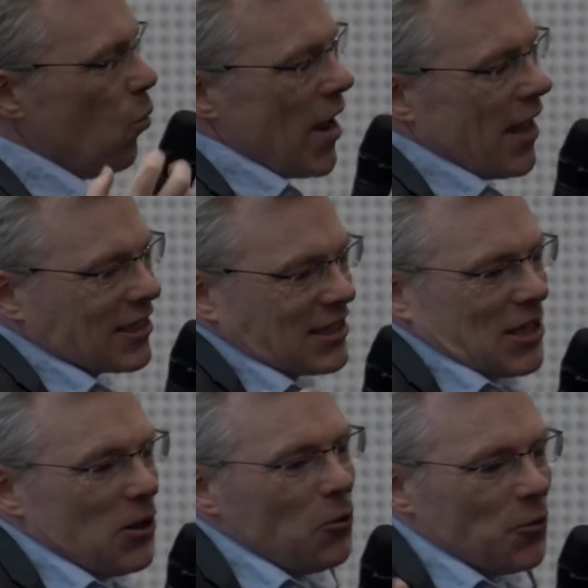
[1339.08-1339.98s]
we are
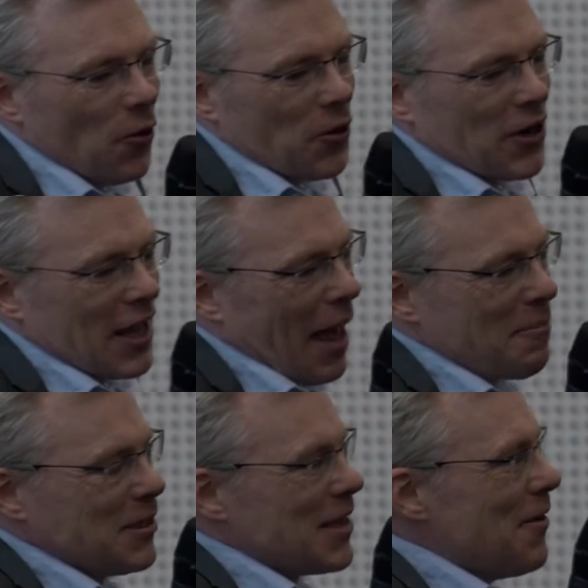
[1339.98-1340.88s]
still not going to
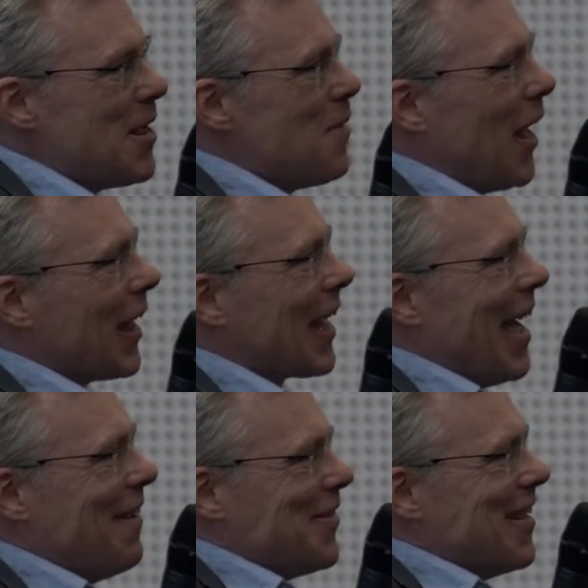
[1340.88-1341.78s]
capture their email
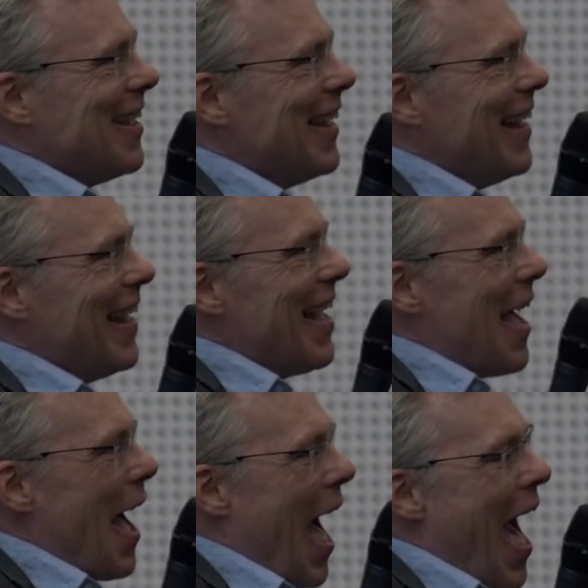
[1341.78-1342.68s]
account,
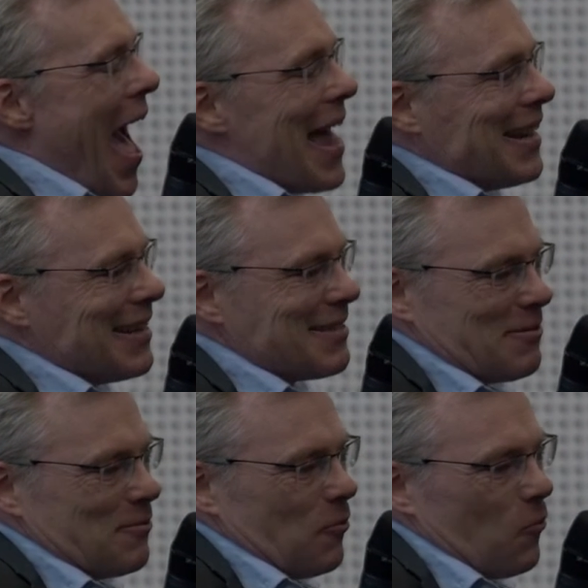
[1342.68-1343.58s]

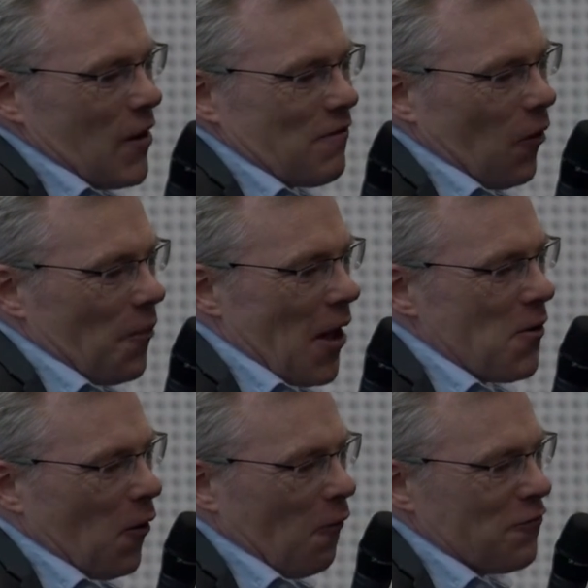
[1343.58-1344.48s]
and we've got
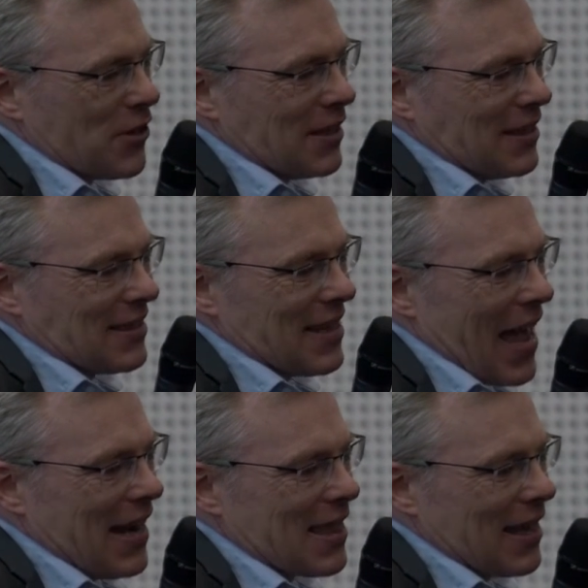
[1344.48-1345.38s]
no confidence
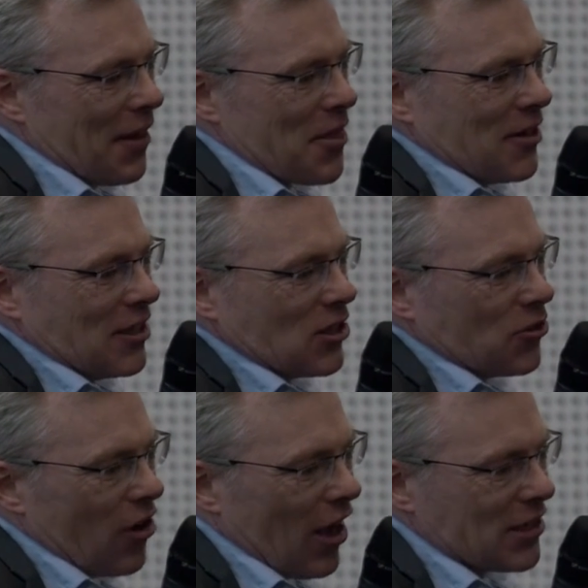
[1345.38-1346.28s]
that anything other than a
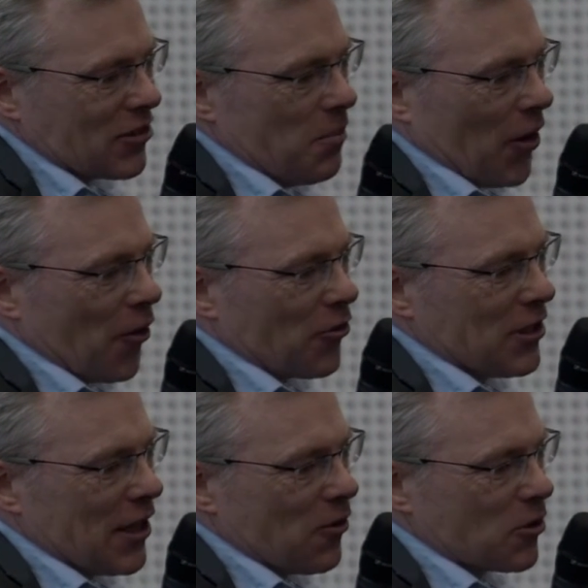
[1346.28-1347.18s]
derisory
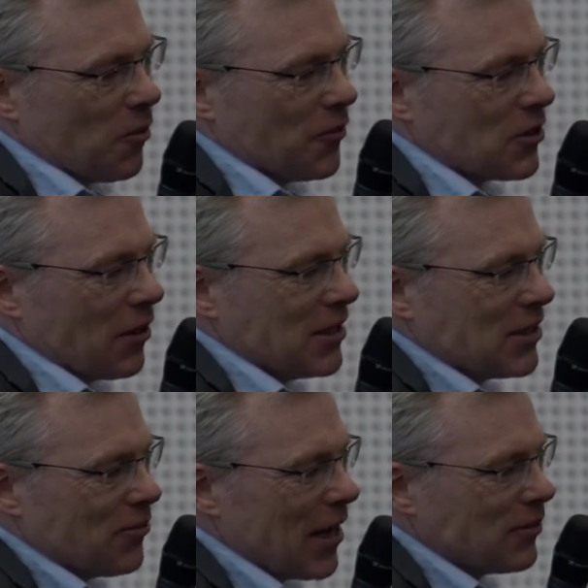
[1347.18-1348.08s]
minority of their correspondence goes
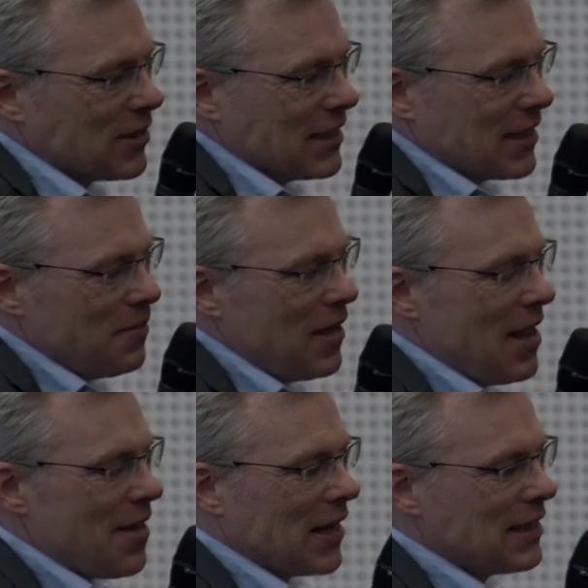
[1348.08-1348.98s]
into the record system,
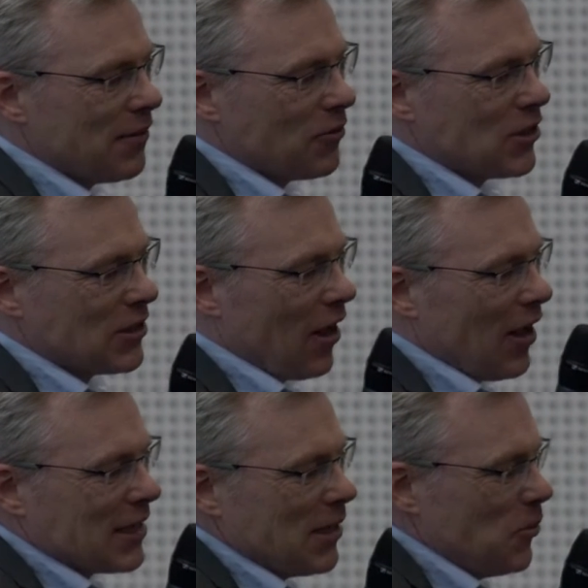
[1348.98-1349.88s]
then civil
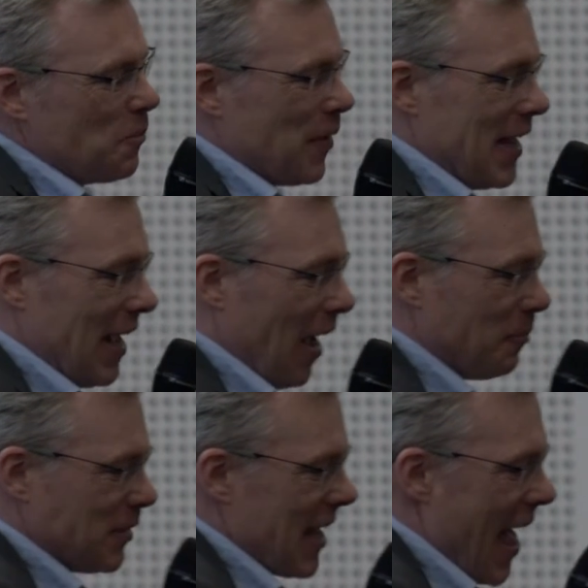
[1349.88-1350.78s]
society would be
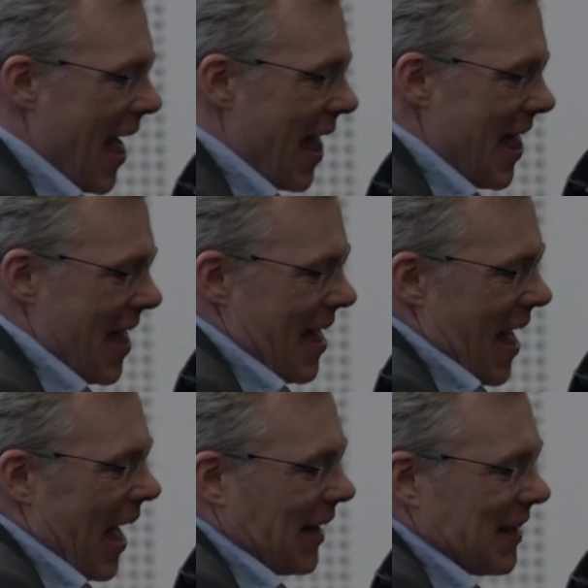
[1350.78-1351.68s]
upset.
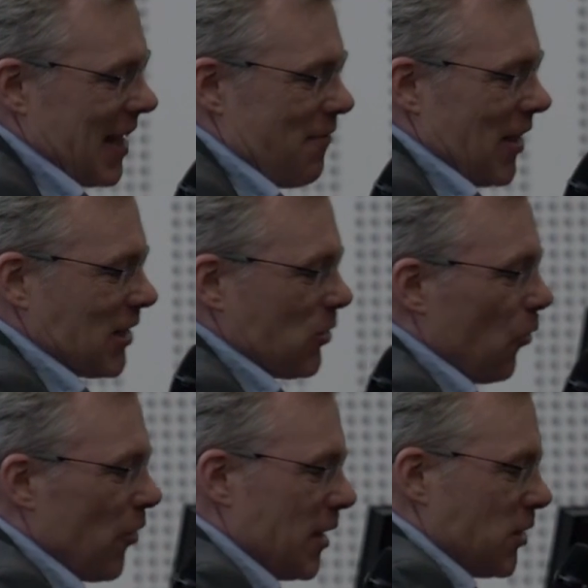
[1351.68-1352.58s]
And if
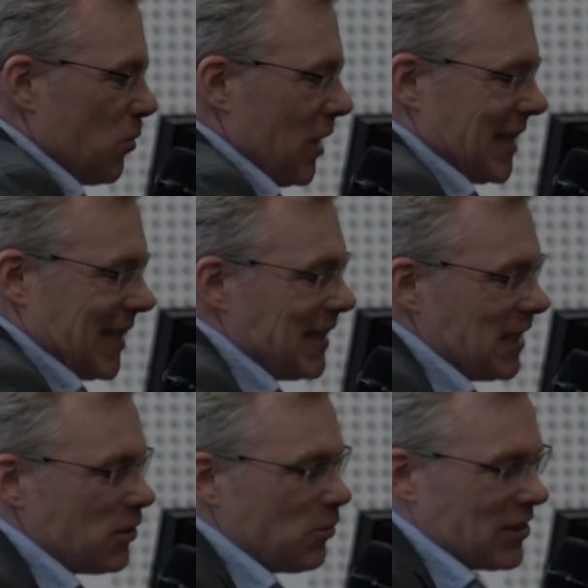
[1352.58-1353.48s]
historians were
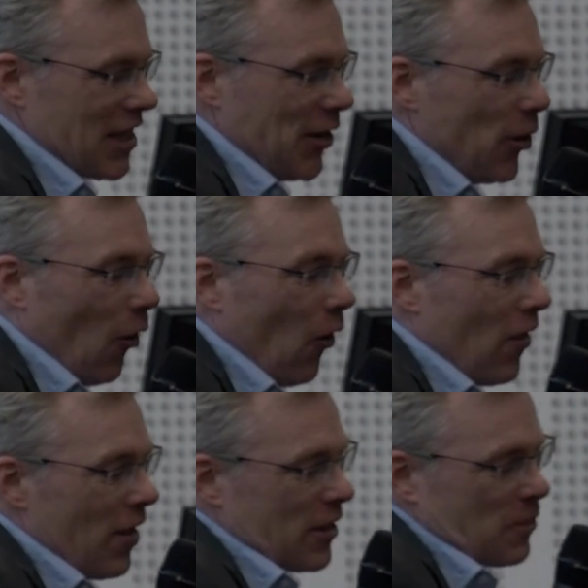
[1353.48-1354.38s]
litigious, which they're
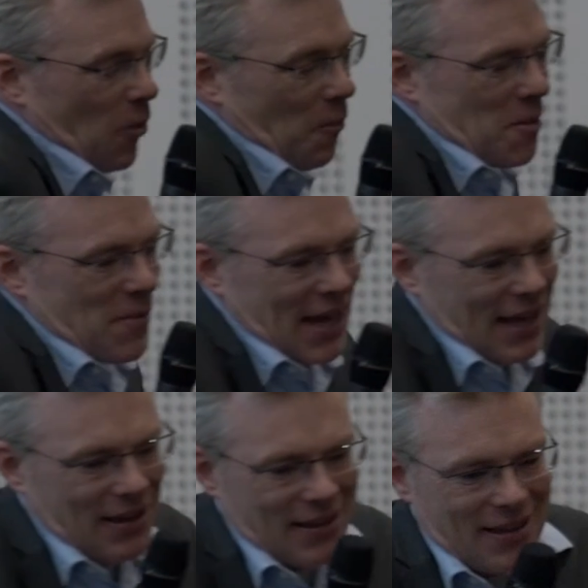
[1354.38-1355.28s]
not, there'd probably
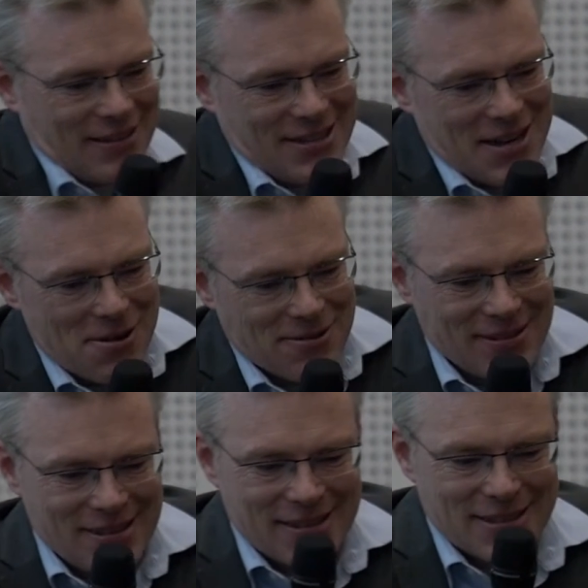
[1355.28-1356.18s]
be,
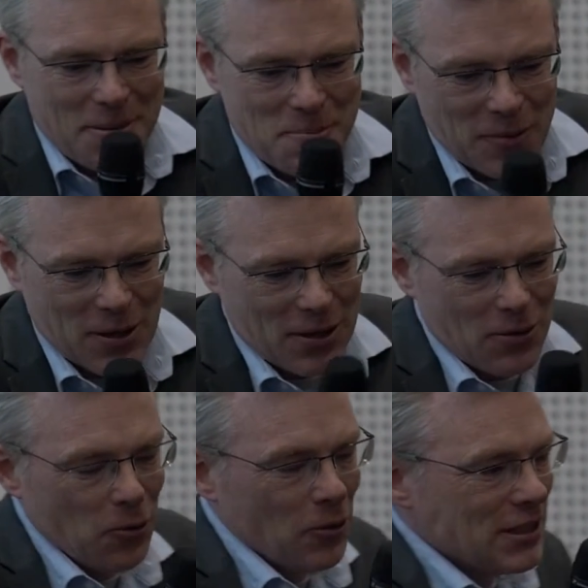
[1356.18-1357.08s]
some
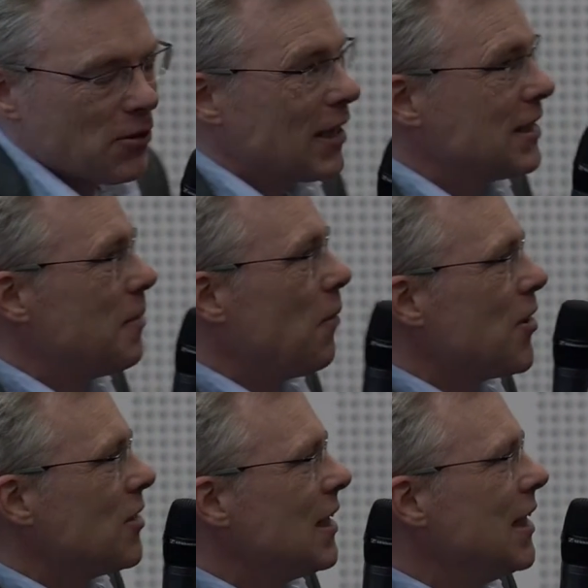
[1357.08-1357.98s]
calling into question about
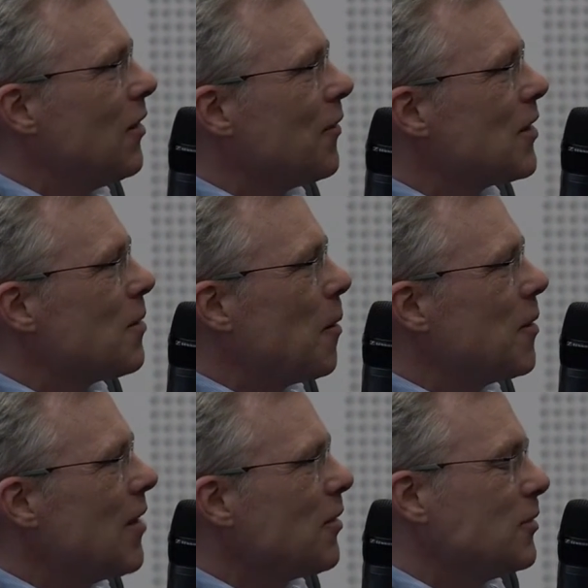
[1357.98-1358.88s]
whether it's legal under the
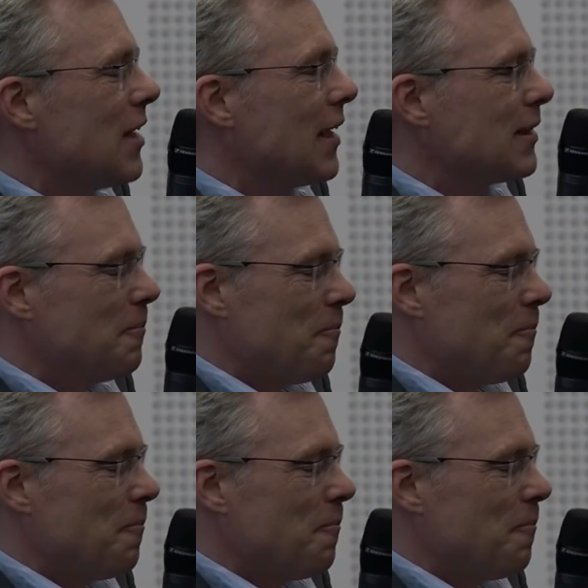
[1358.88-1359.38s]
Public Records Act.